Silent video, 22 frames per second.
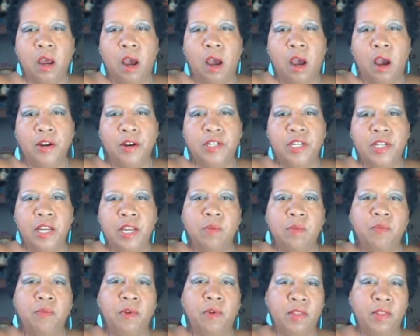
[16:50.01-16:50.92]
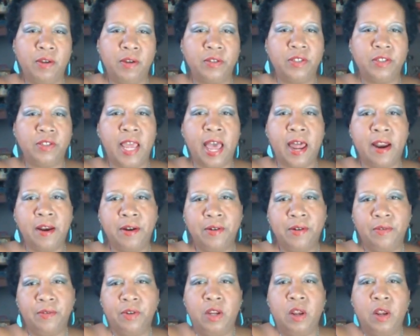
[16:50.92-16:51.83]
our dear brother
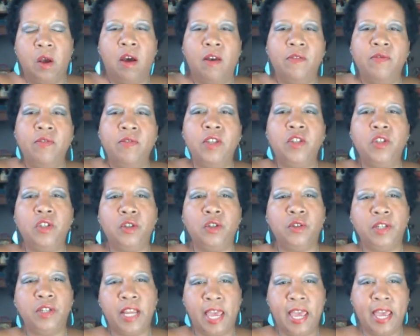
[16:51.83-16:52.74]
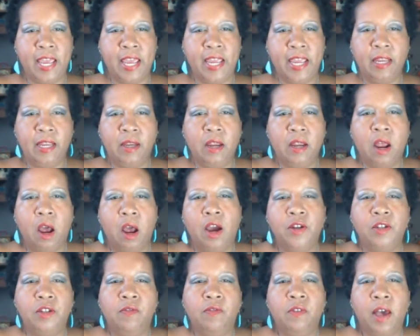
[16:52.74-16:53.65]
Saturn on this your day, our
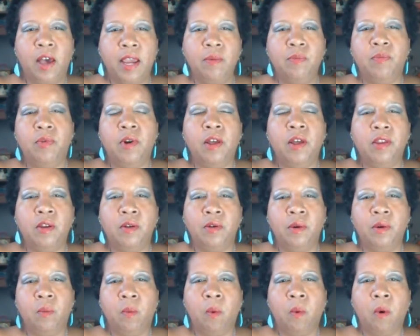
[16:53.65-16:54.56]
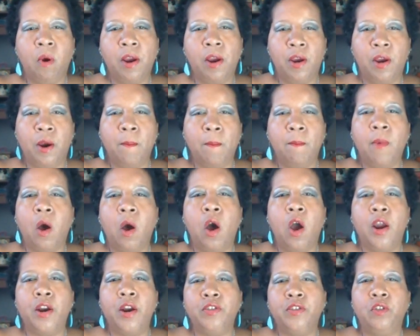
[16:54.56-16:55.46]
divine brother and warrior
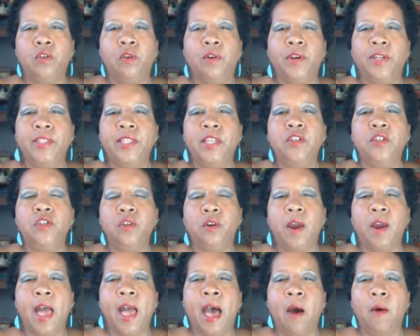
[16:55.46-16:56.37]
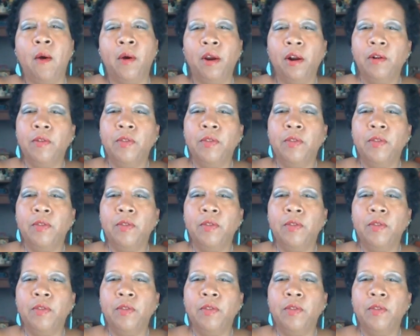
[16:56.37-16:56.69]
Mars during this your hour,